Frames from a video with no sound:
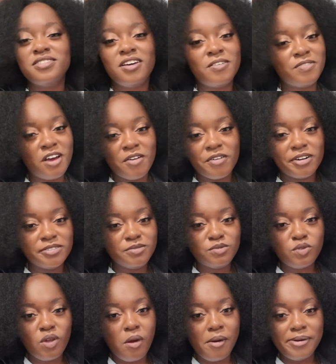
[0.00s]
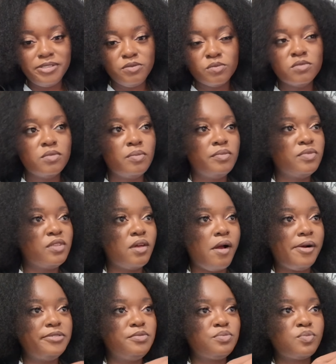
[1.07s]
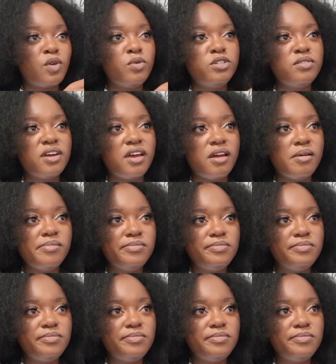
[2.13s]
same flavor. Same flavor. What you get?